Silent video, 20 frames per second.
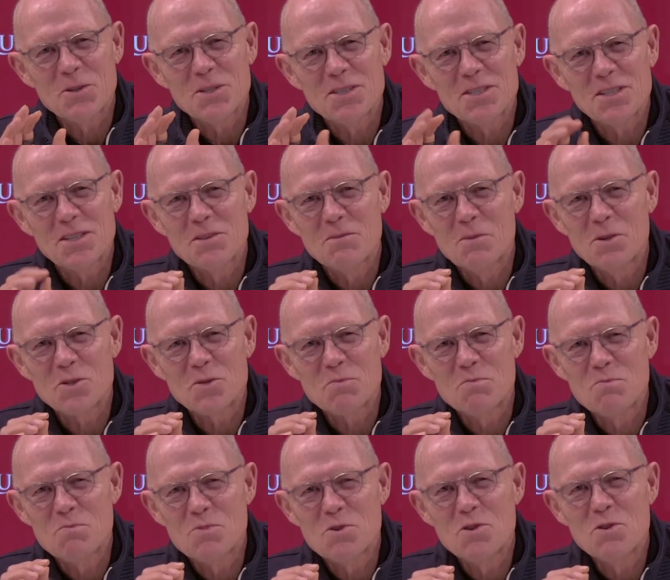said the most
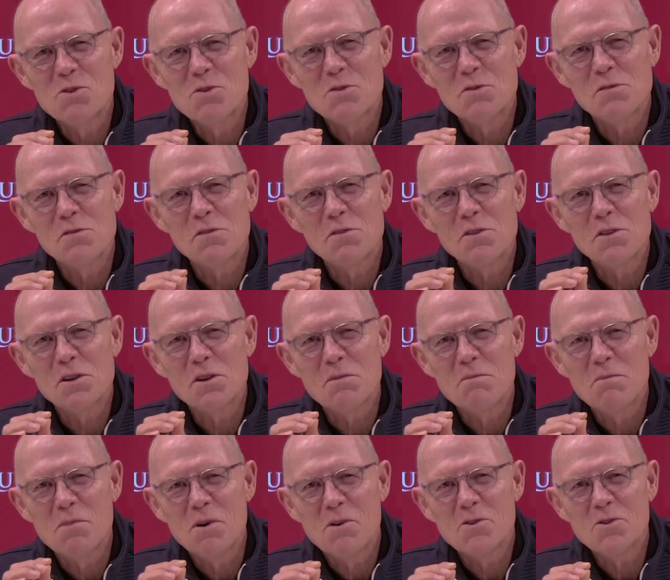beautiful
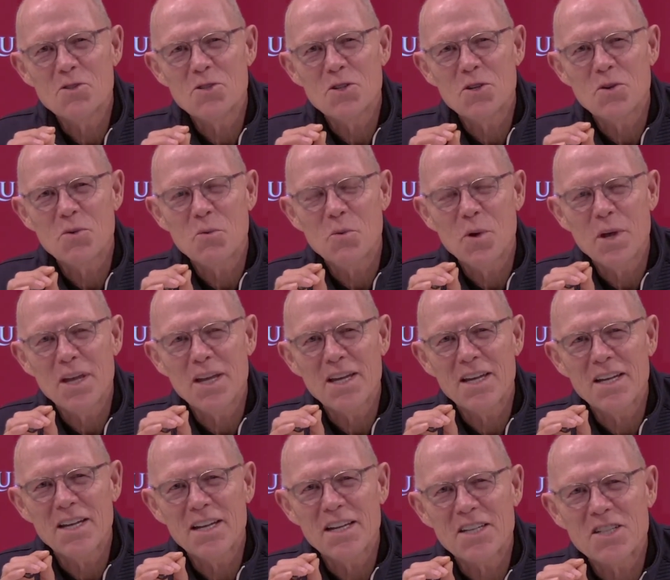emotion we
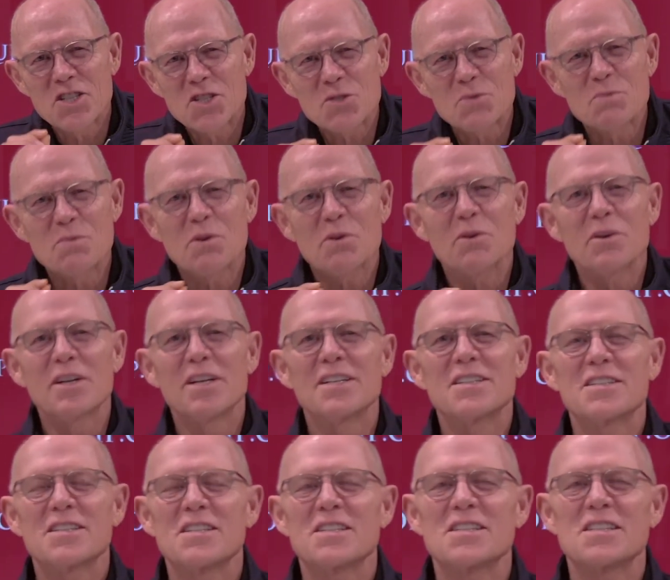can
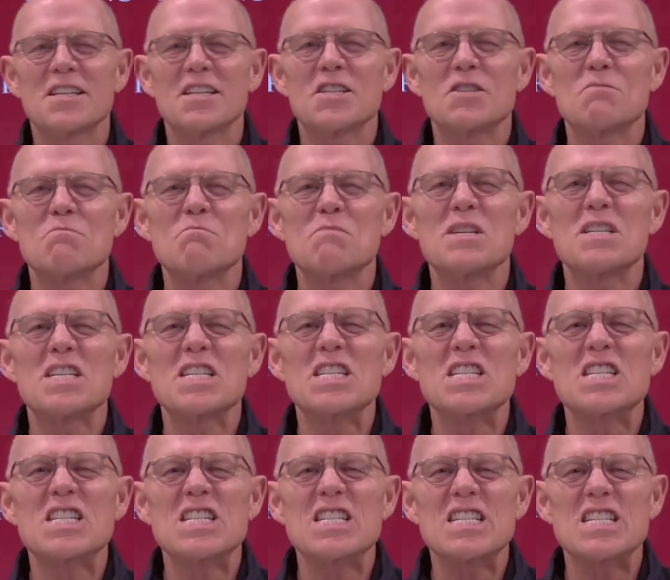experience is this
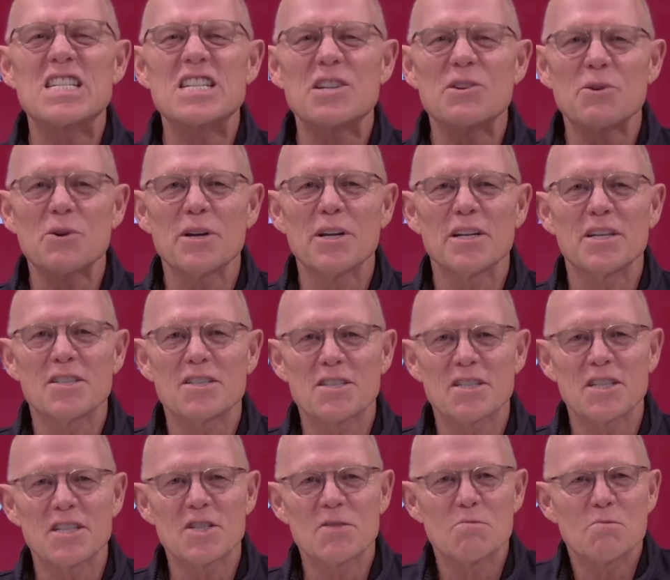mystery mysterious,
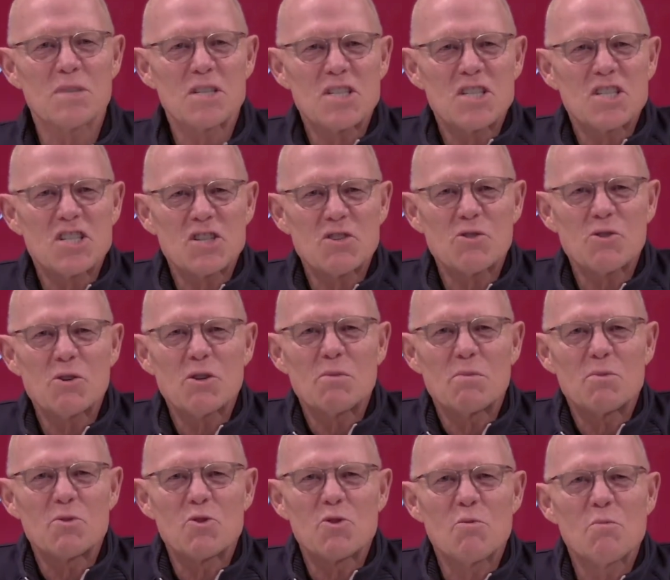this
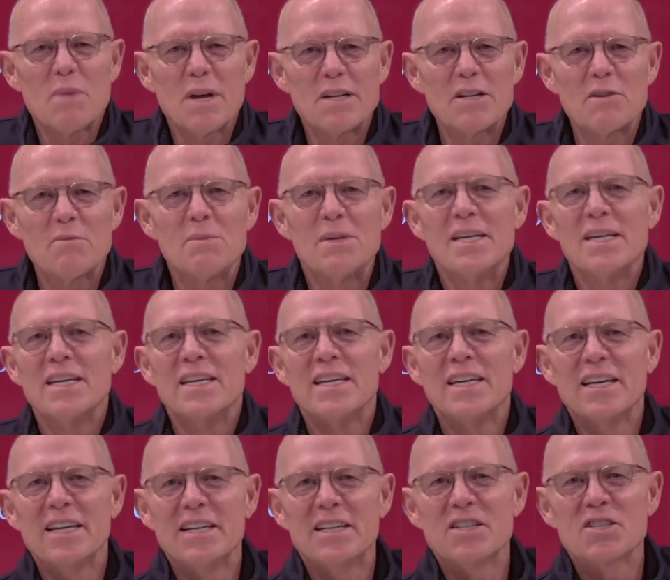mysterium tremendum.
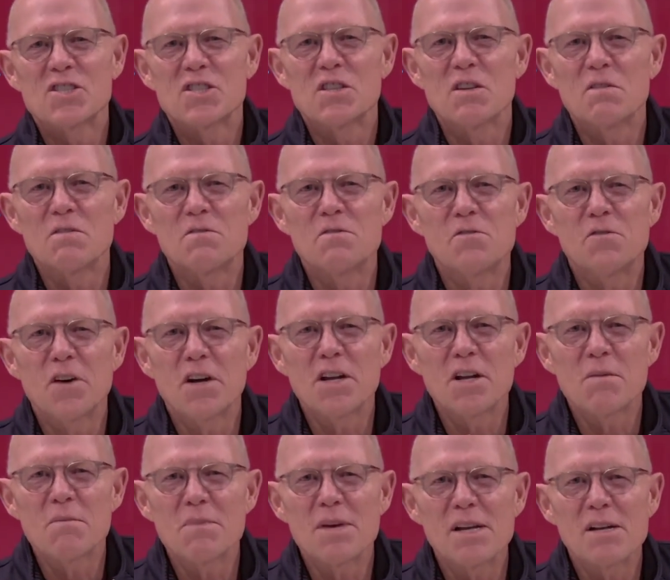It is the
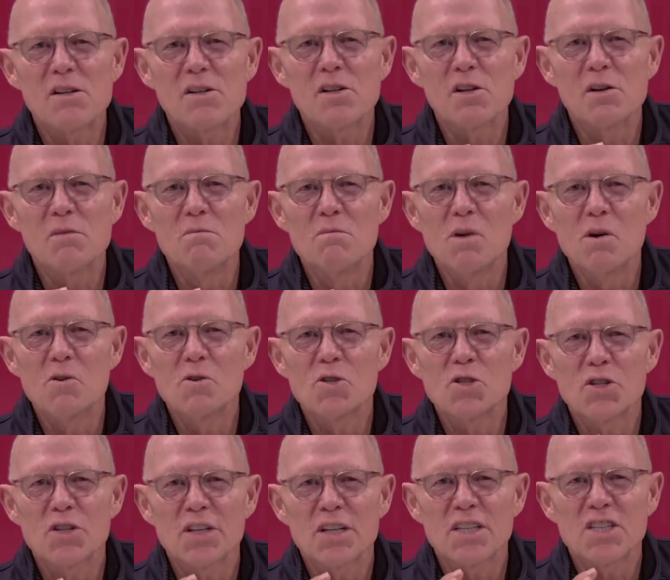fundamental
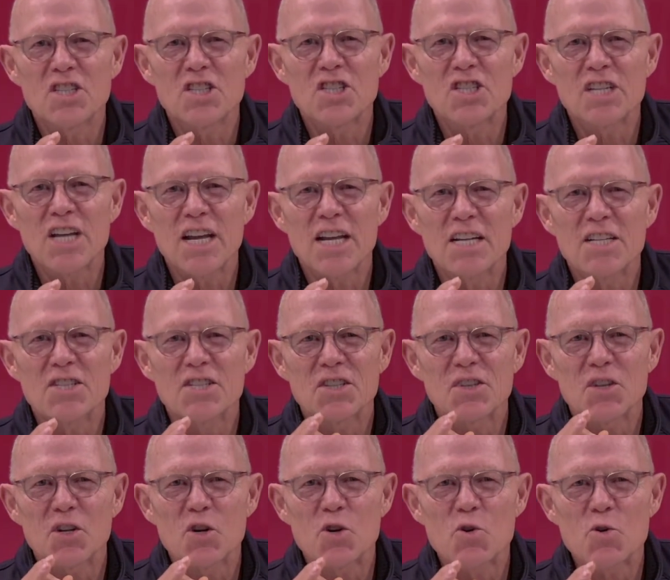emotion that stands at
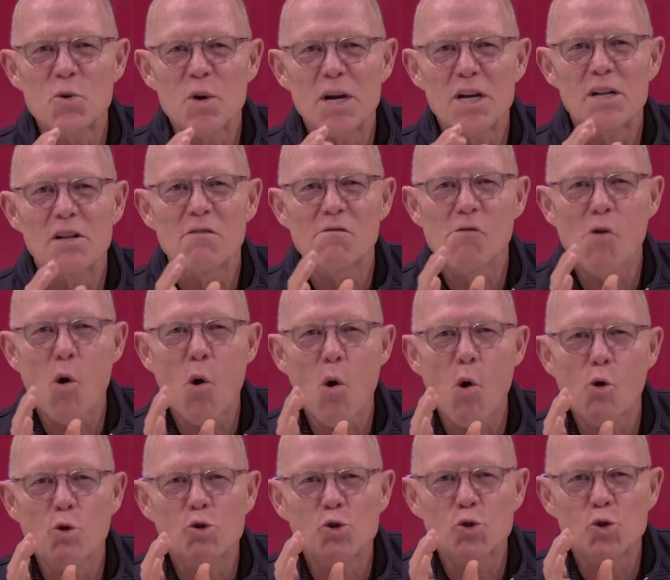the cradle of
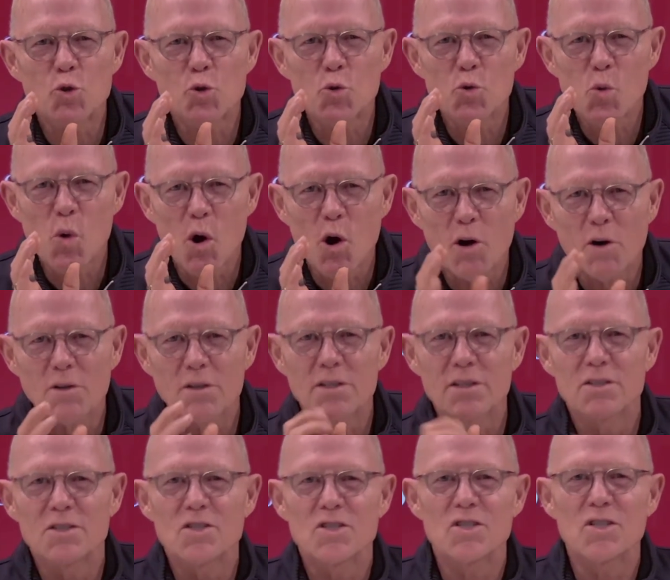all true art
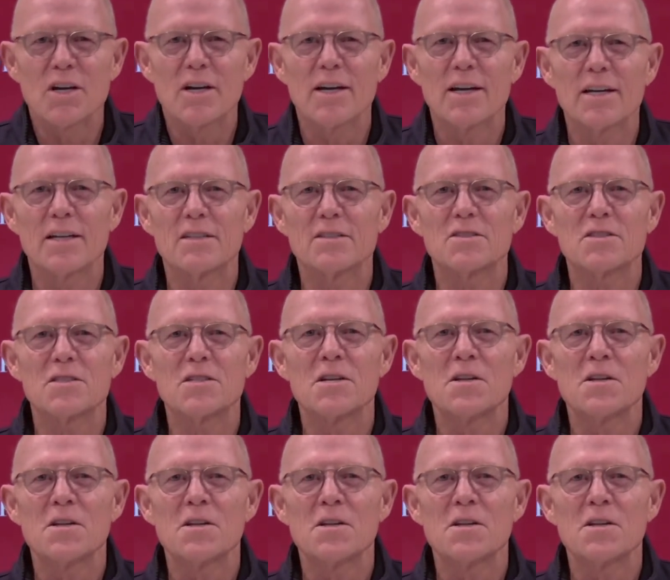and science.